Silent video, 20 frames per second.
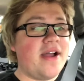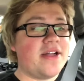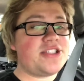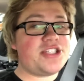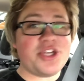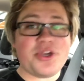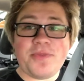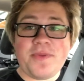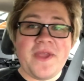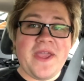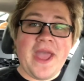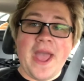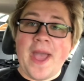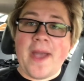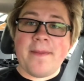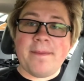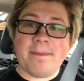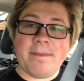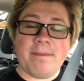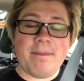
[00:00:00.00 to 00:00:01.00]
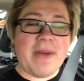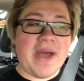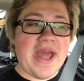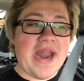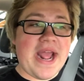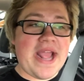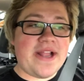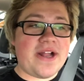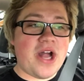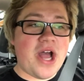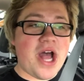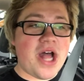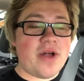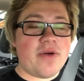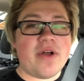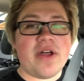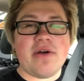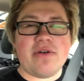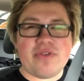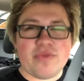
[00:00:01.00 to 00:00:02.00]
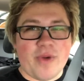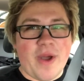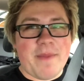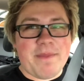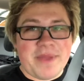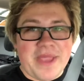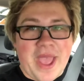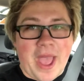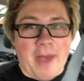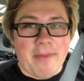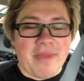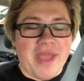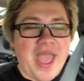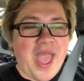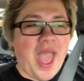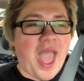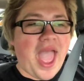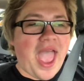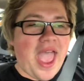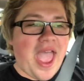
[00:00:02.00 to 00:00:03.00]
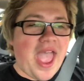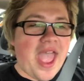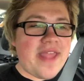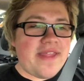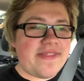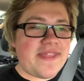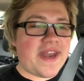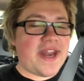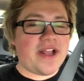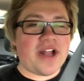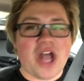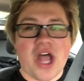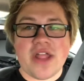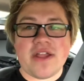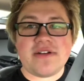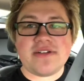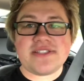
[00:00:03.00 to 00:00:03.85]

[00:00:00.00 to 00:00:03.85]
2 p.m., but I called, well, it was 1 p.m., and then I called her.